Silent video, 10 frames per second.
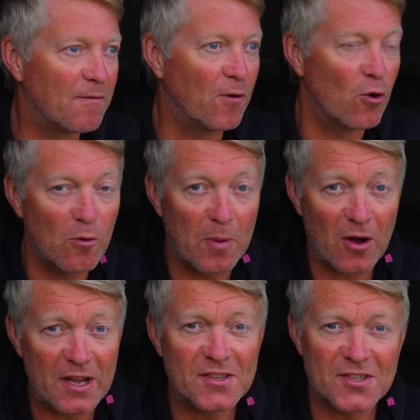Four
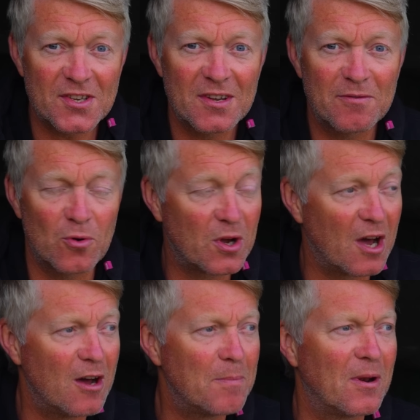bites, four
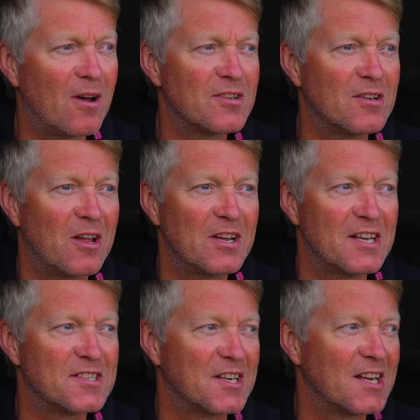carp like
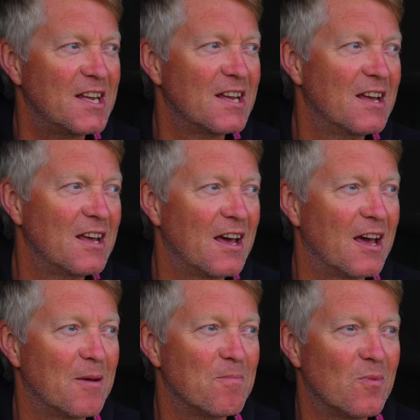yesterday.
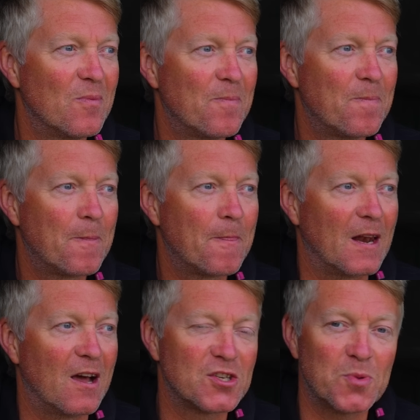Um, the
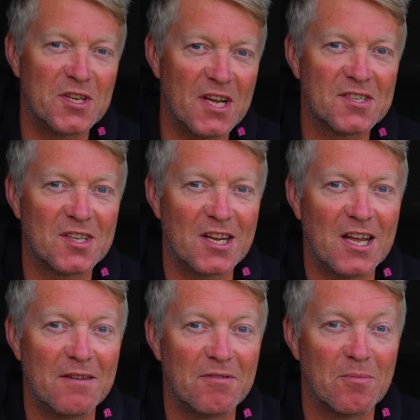last one
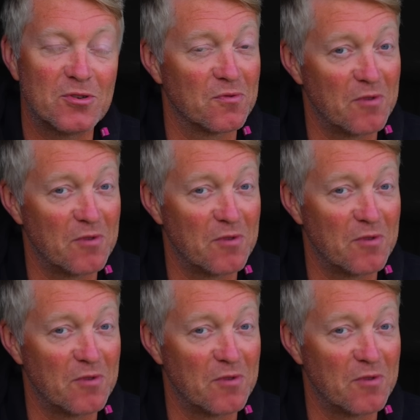yesterday evening was a